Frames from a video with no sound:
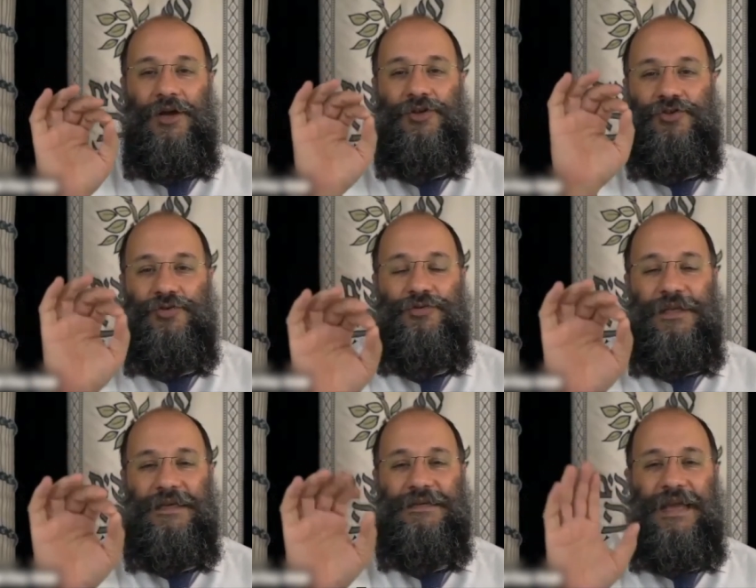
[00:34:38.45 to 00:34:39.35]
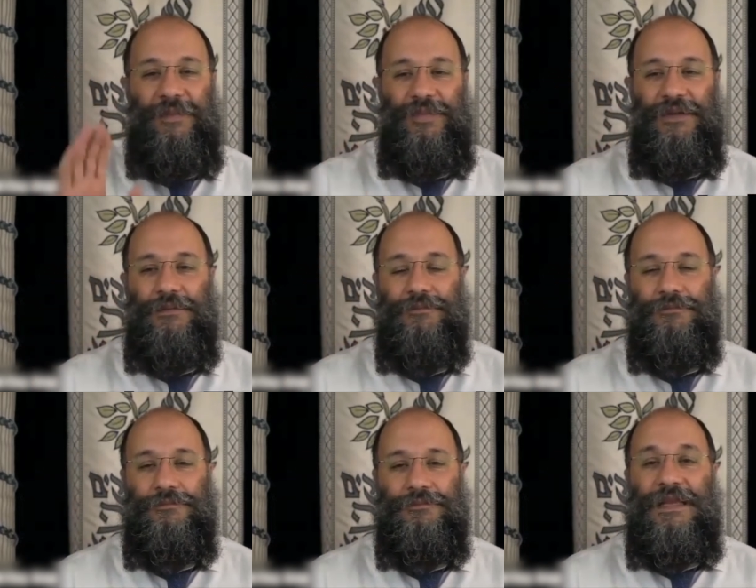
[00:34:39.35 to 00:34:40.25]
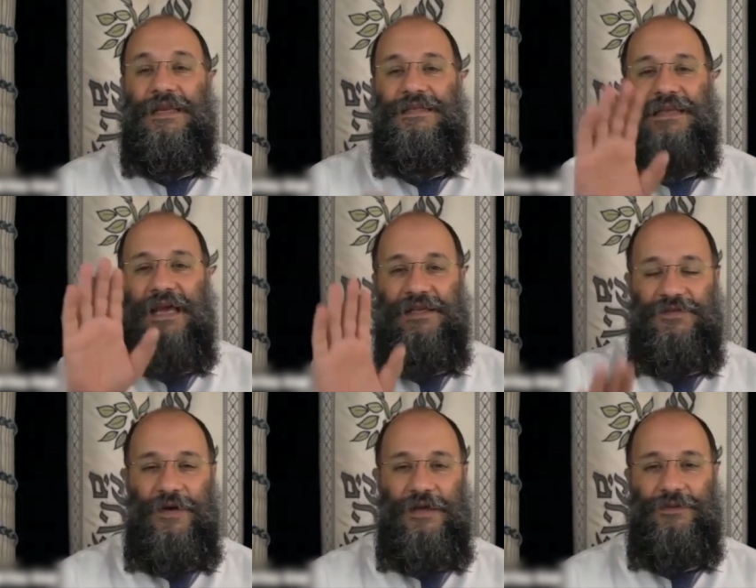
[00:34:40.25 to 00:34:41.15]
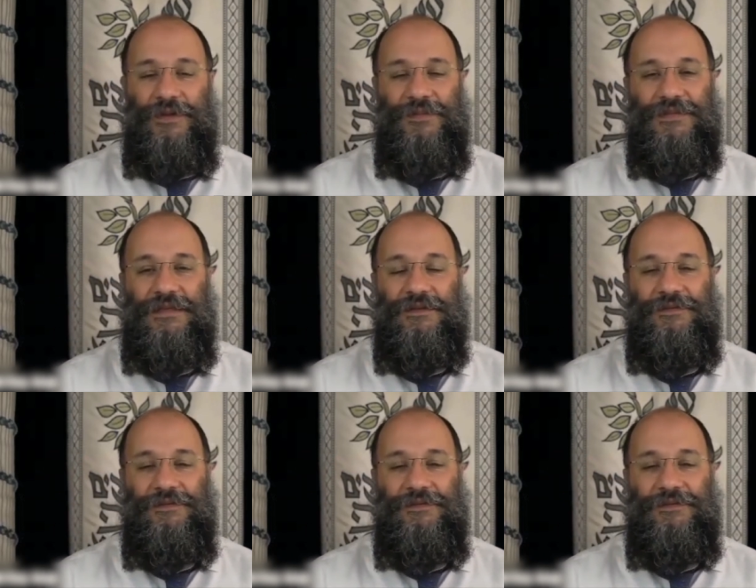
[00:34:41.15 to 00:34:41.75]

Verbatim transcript: a Jew that is happy, that is satisfied with himself.